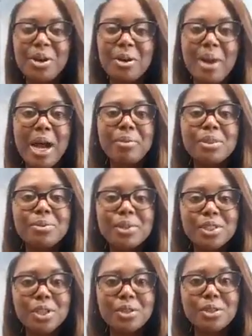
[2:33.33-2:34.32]
Um, I was
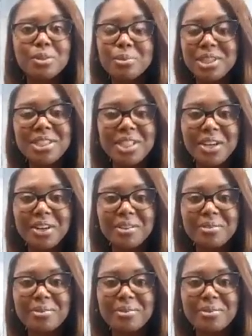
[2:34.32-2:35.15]
supposed to go to the military.